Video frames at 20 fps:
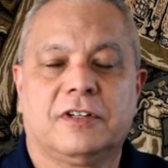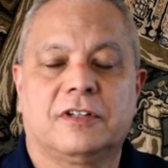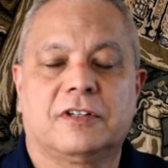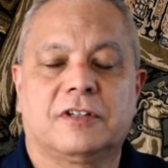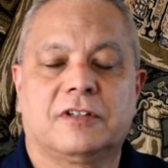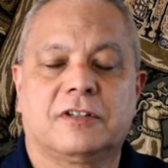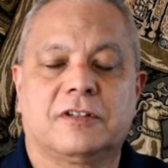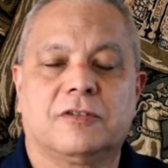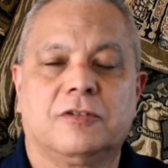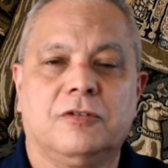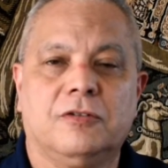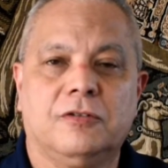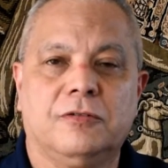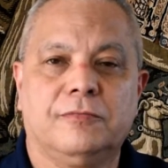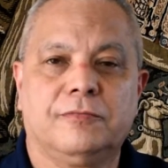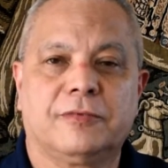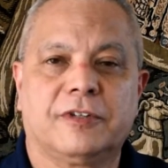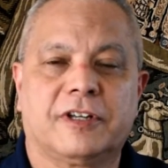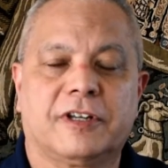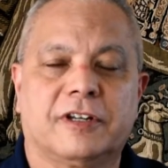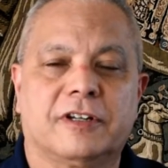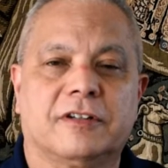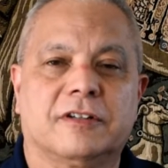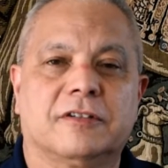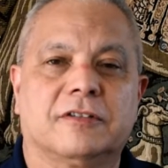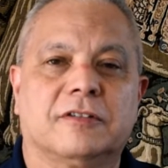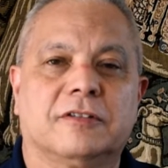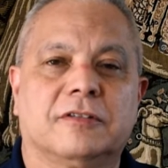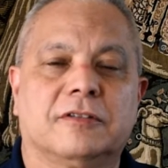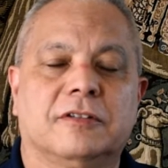a home
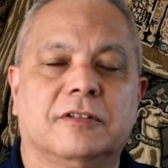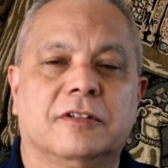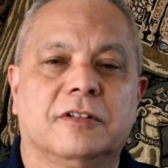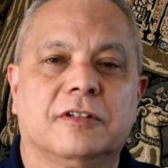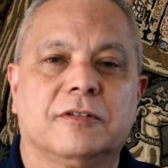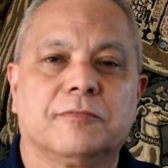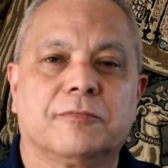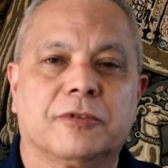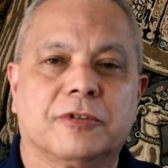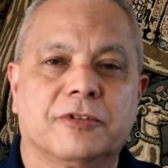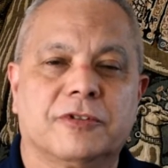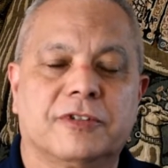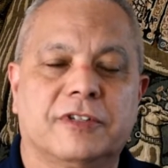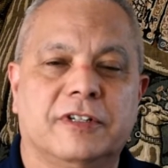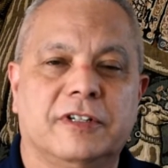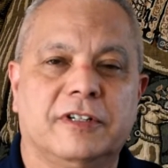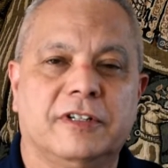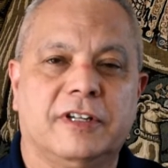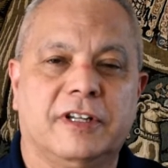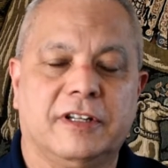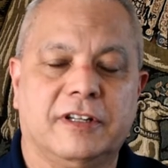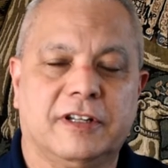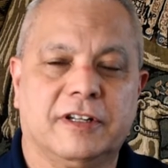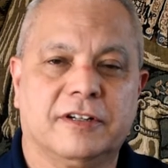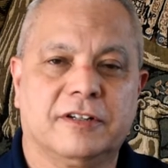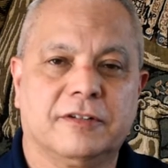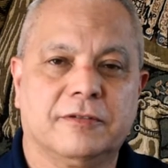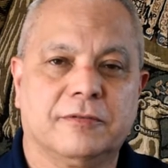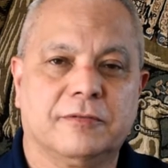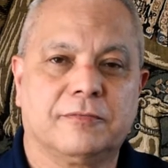care person in
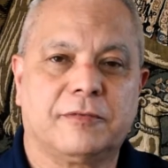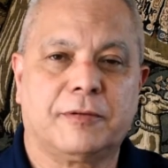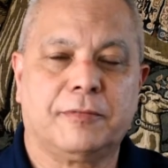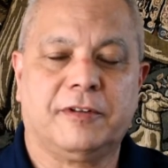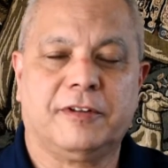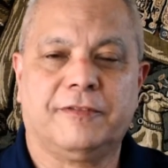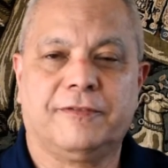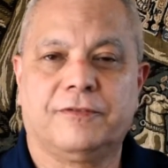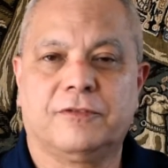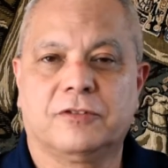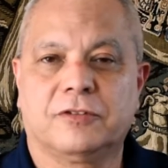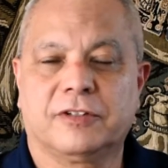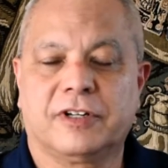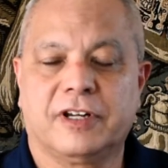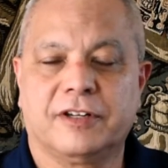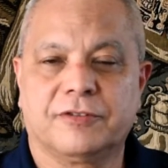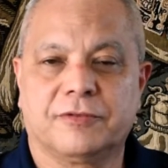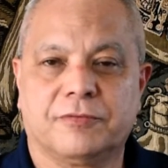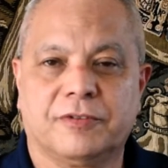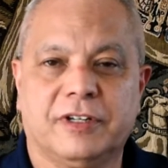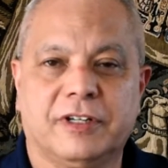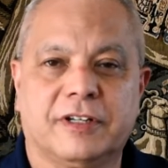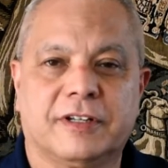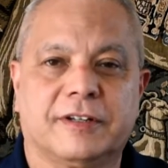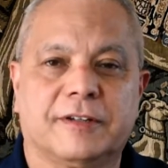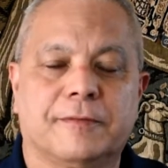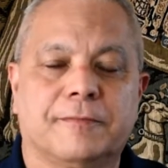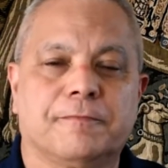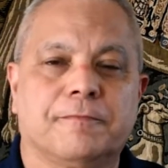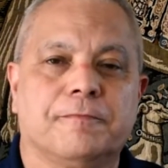there maybe 4 days a week.
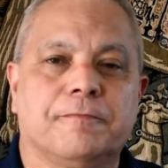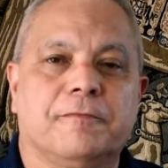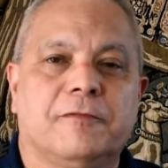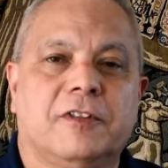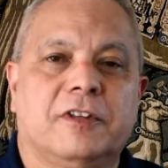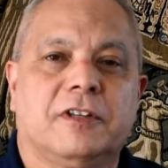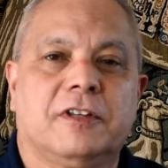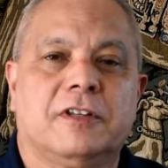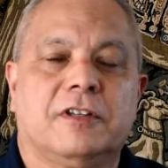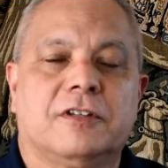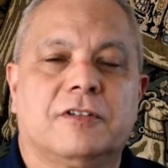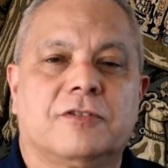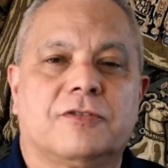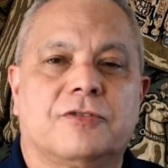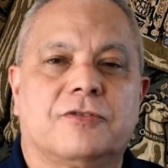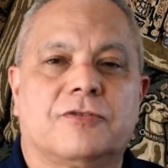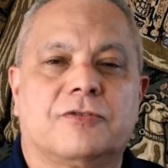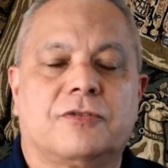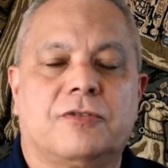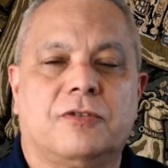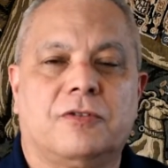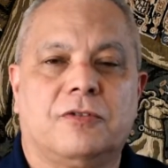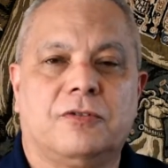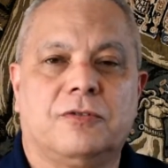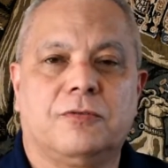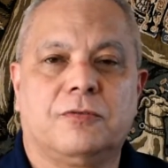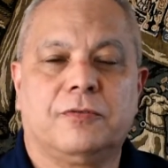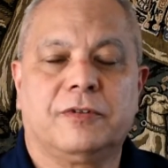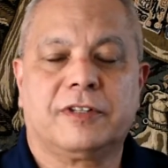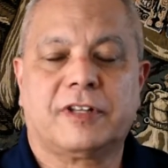
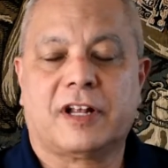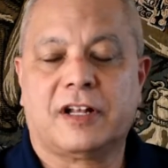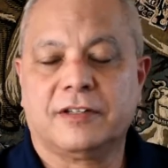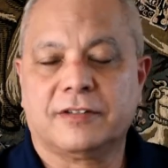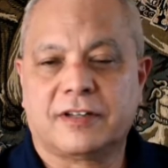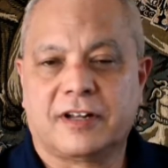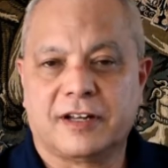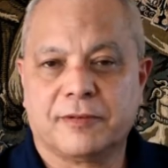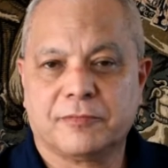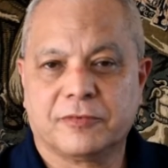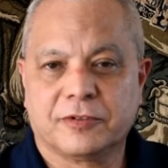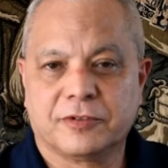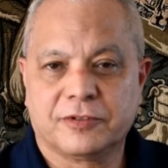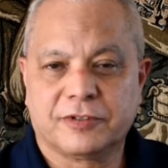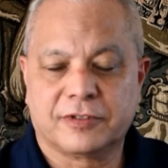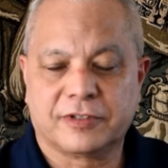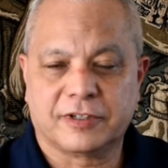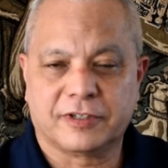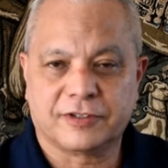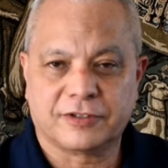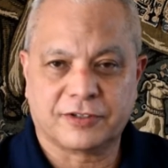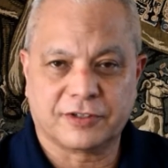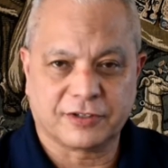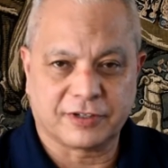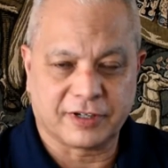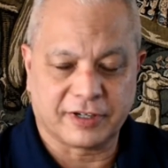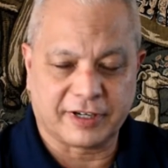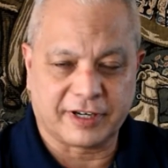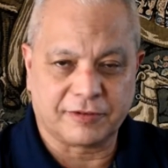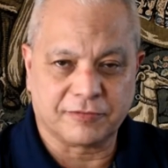So with Alzheimer's, it's
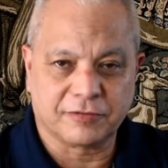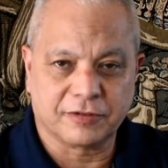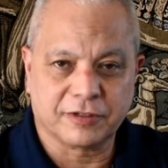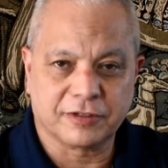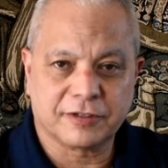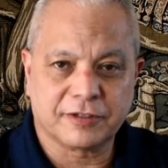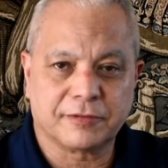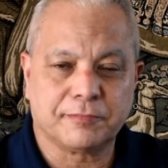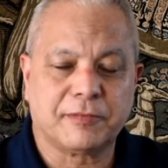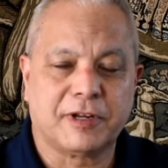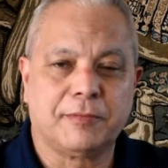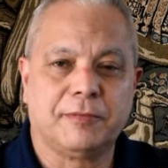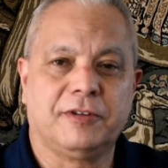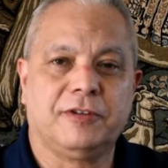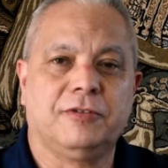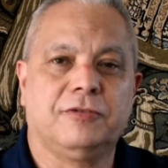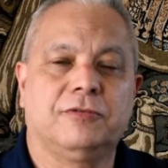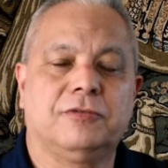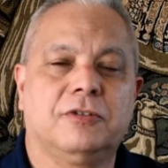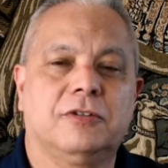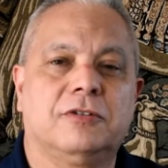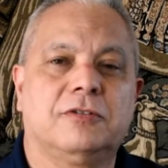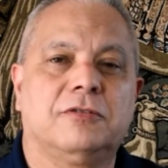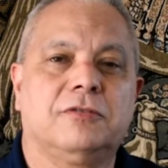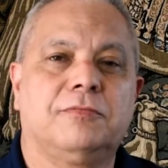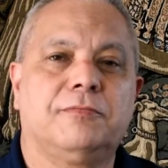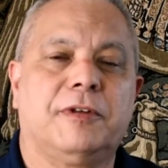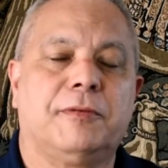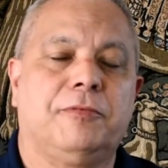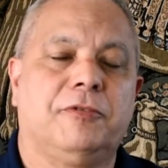just going to get worse. Maybe you
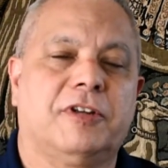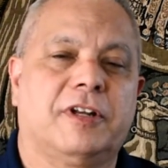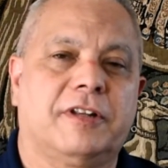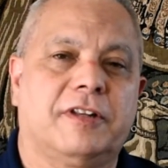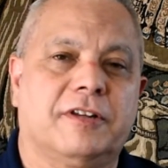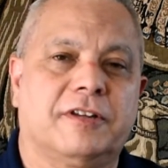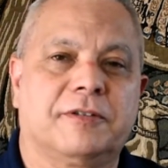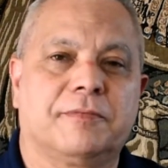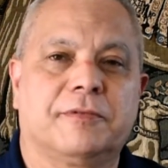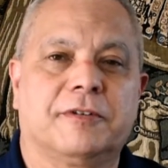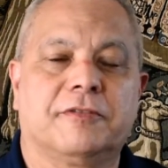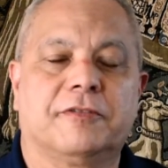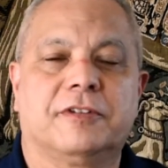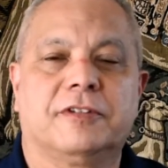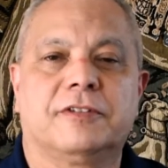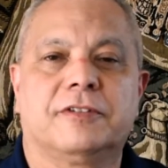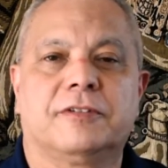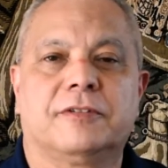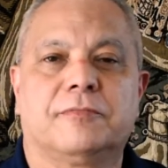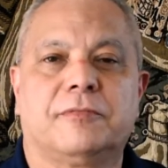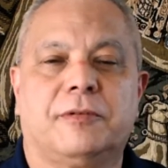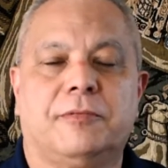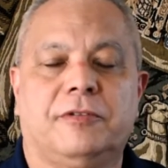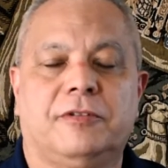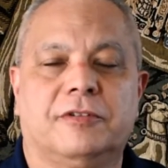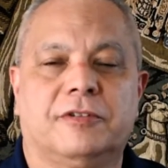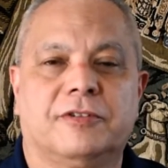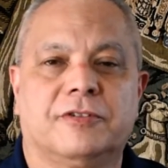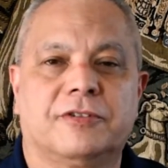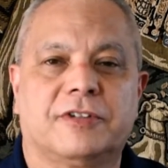know, maybe you had the experience, maybe
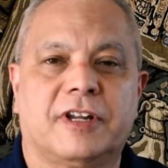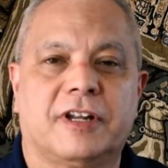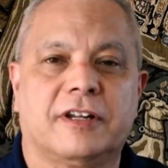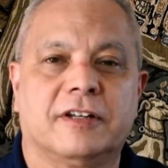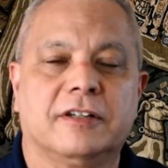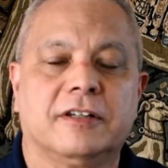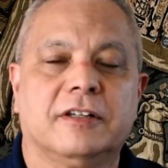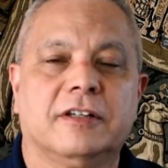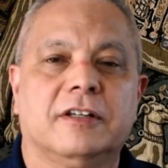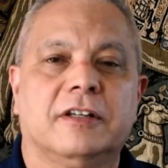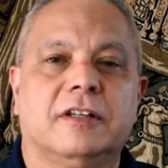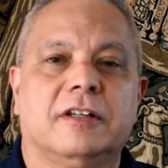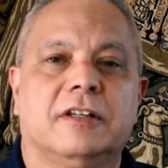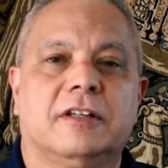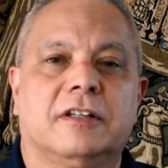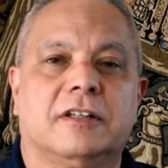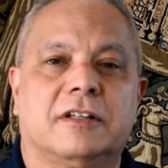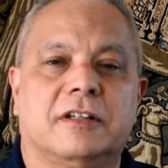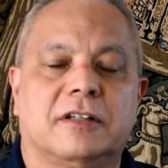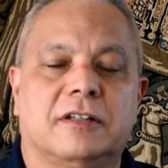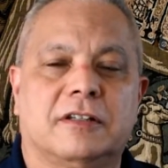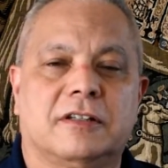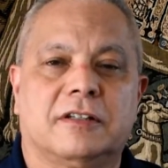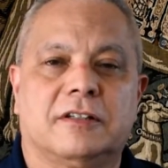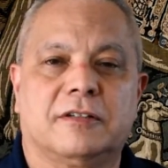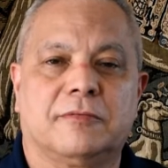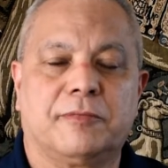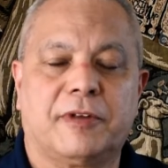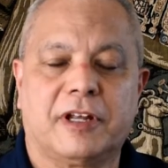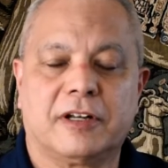you understand
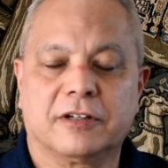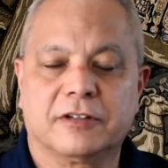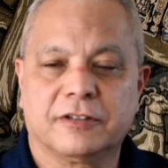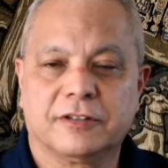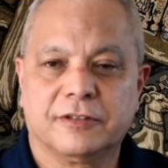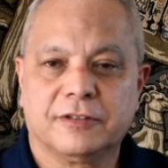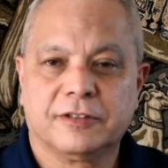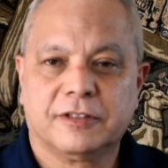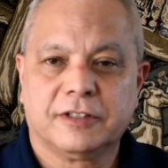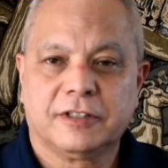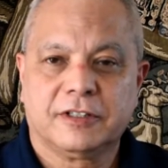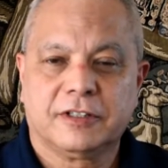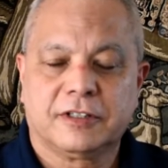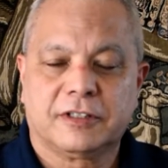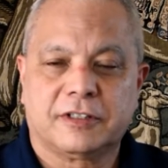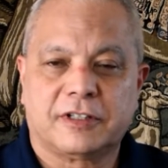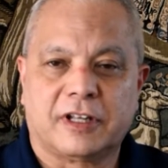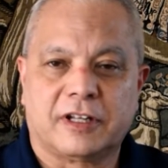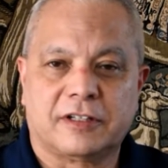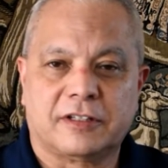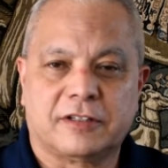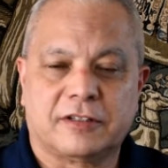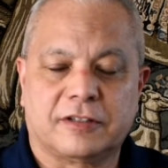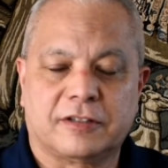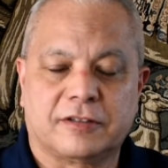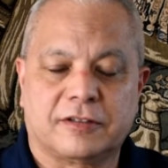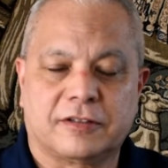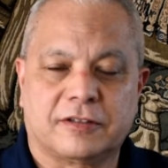better that